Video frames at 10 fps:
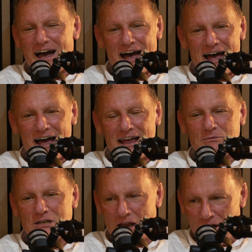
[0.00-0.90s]

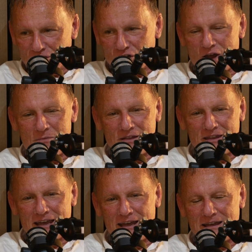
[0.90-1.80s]
He was a long time
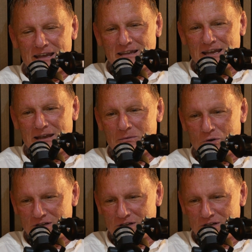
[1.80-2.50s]
in the